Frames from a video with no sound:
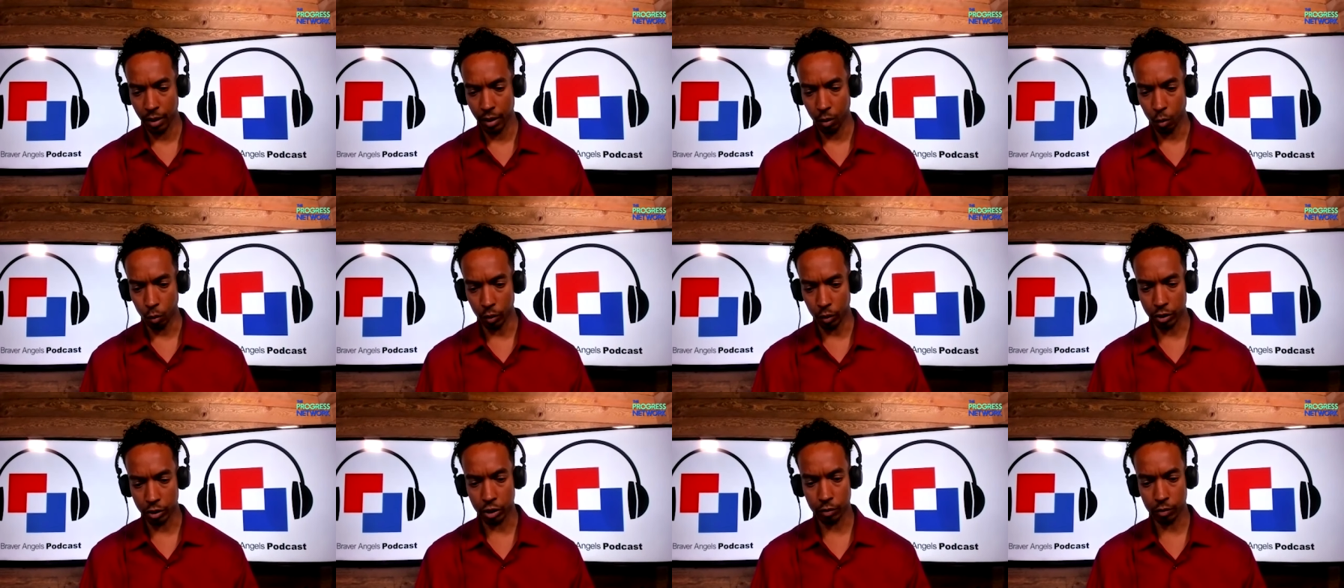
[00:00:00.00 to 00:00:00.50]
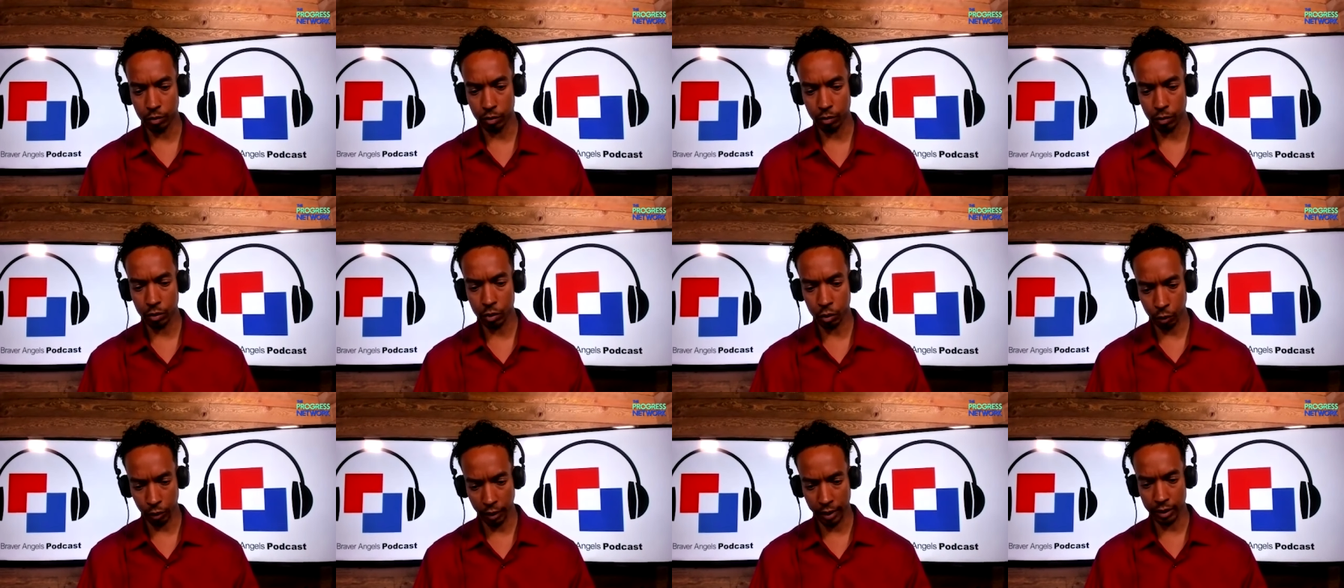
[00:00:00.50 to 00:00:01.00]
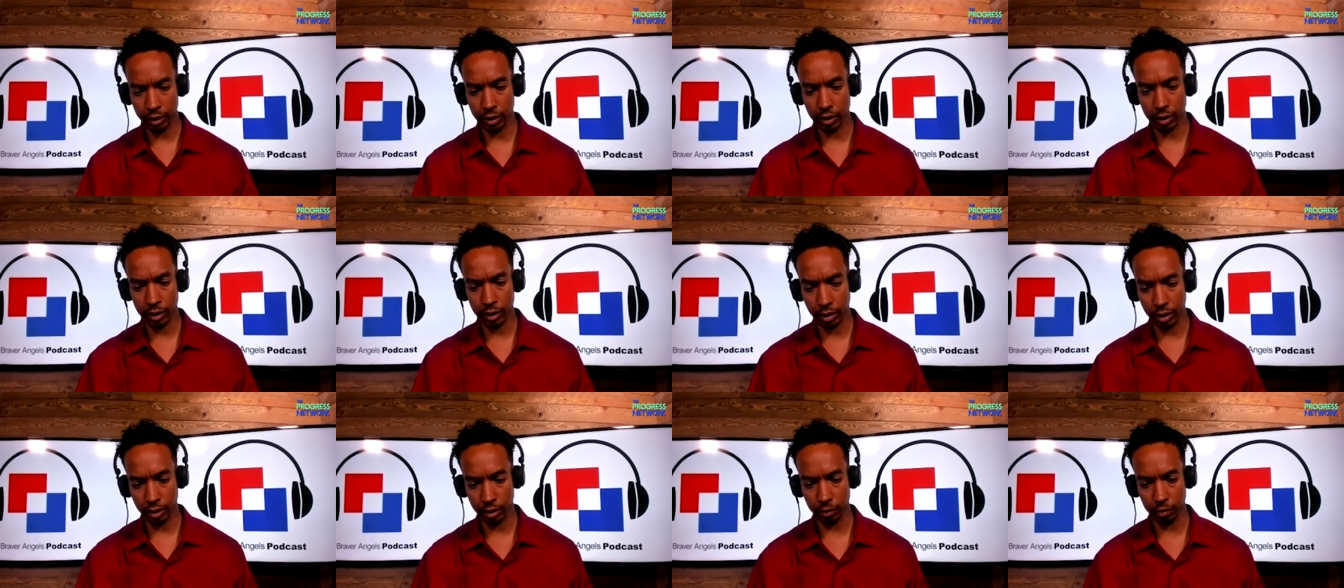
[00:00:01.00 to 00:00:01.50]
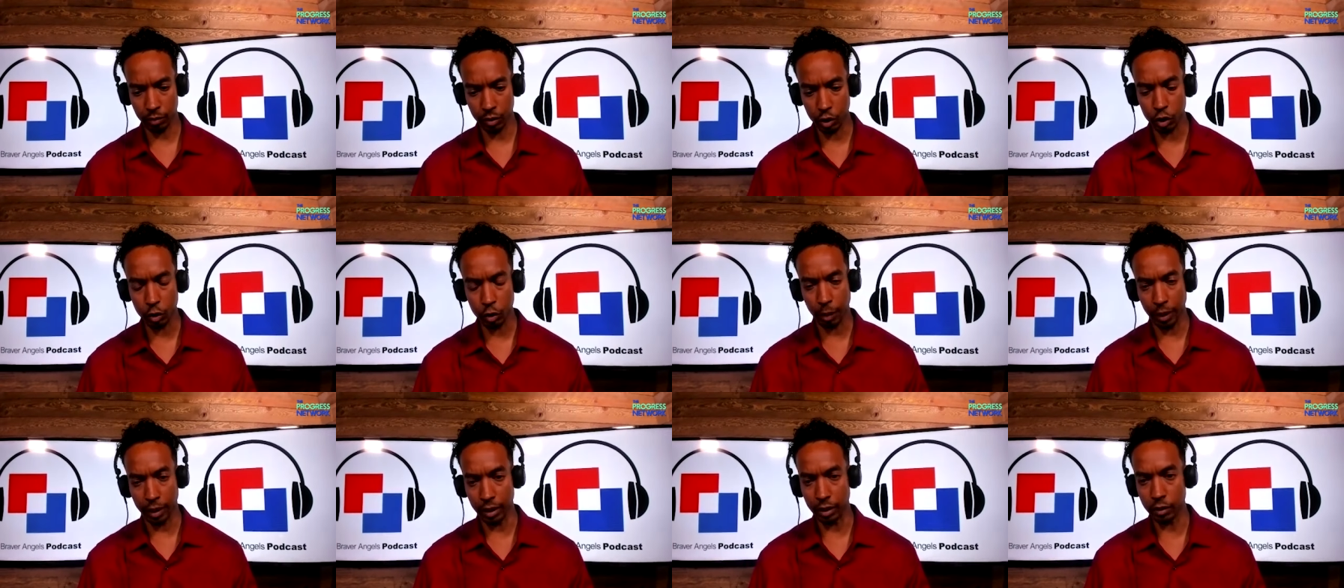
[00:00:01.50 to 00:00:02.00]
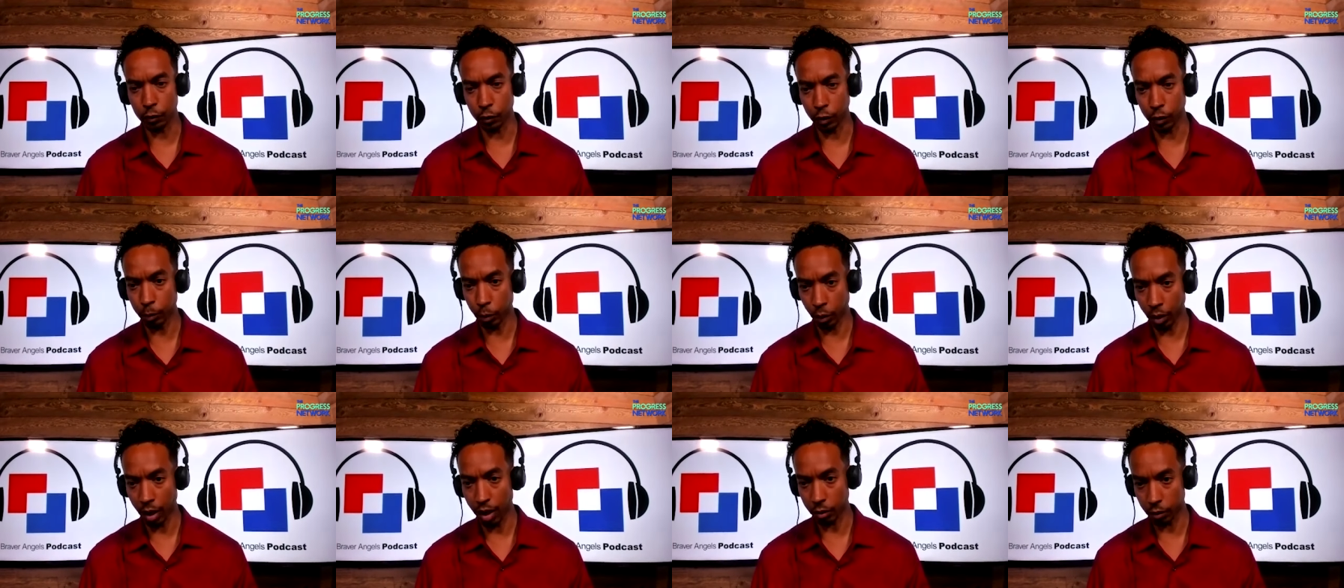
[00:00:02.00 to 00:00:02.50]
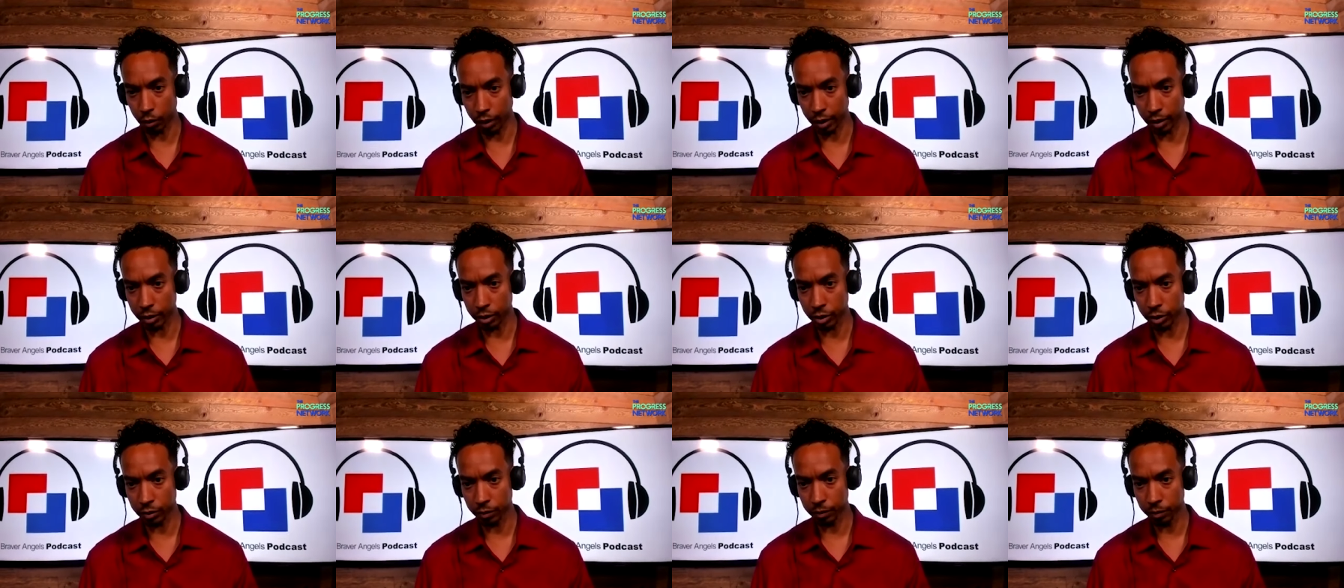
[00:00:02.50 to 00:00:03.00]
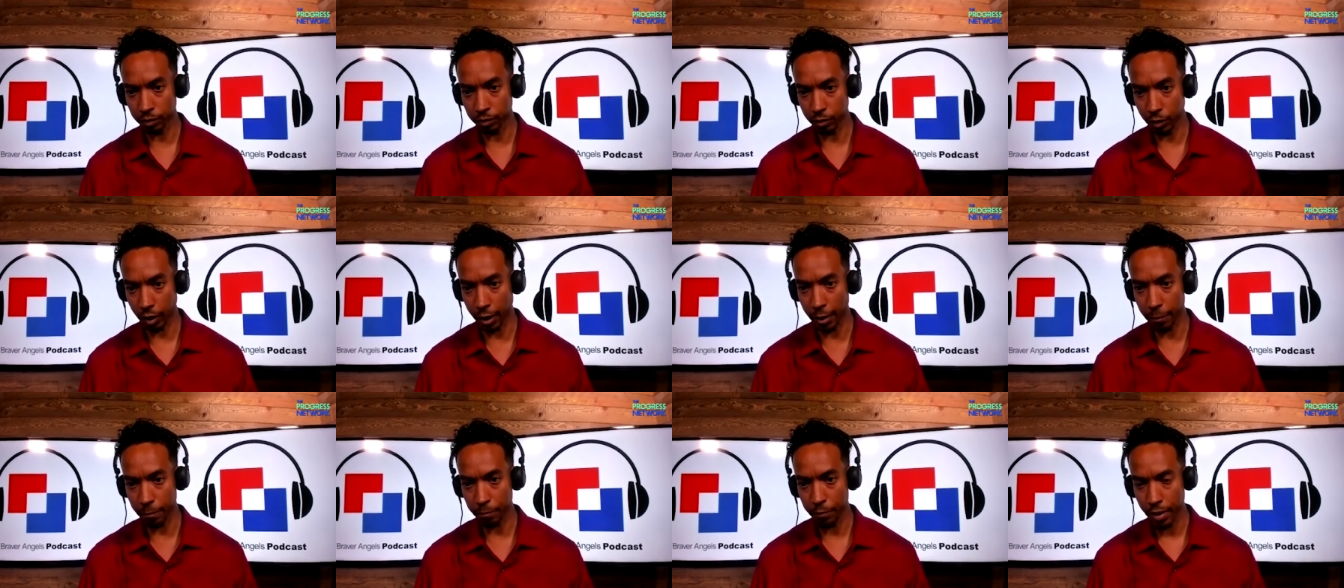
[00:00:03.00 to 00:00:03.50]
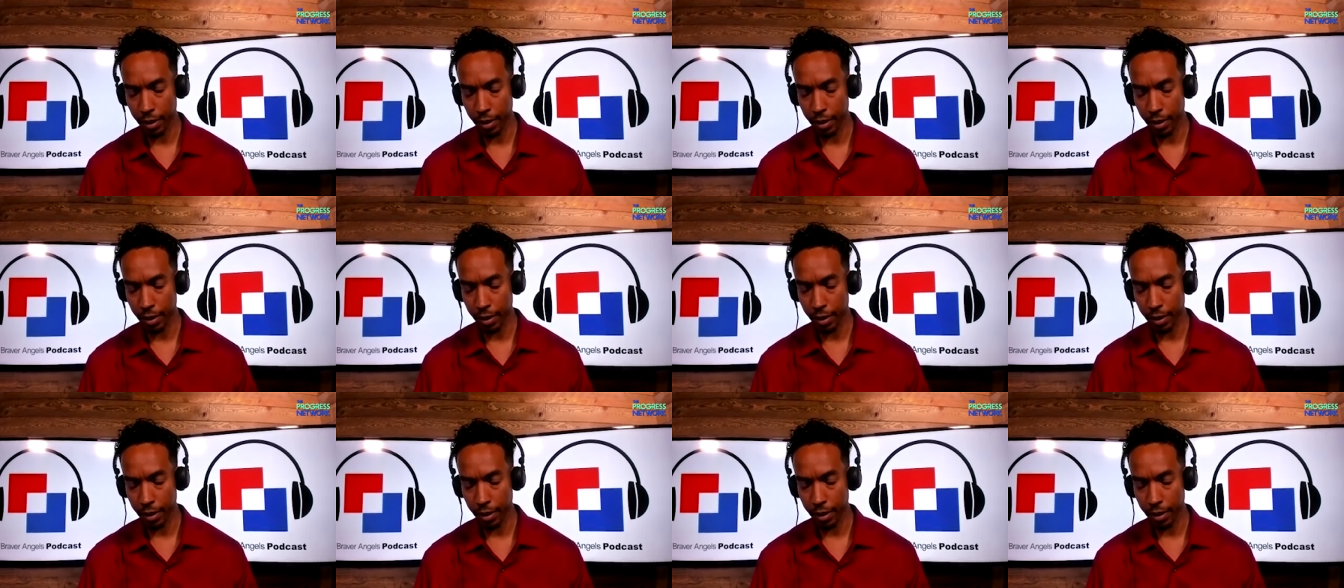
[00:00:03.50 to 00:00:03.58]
which creates the, the space for progress, right?